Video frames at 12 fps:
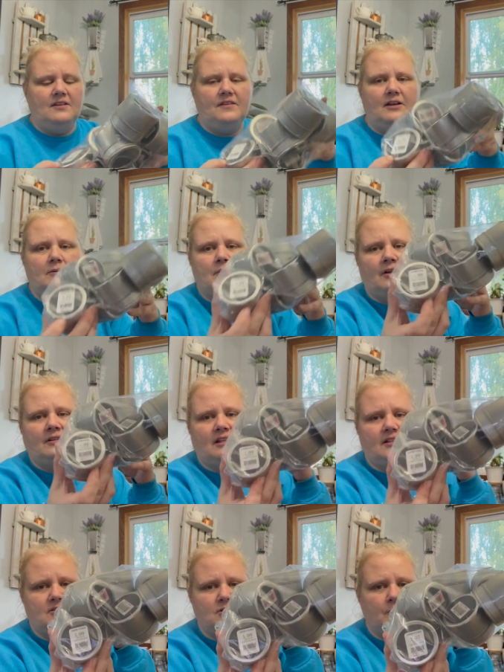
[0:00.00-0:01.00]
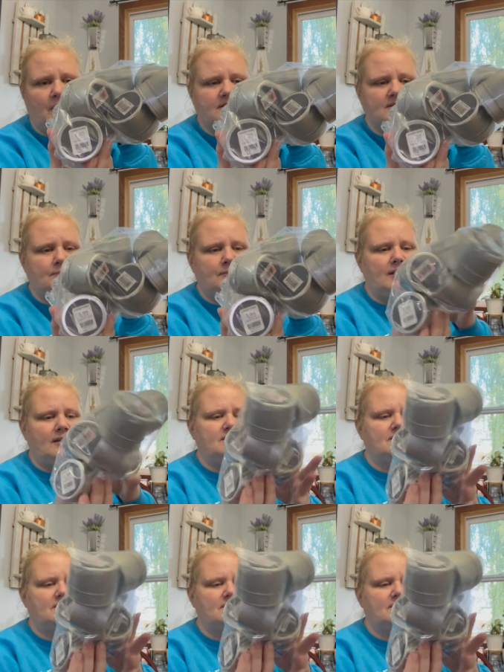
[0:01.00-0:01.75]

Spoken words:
They're marked at $2 a piece.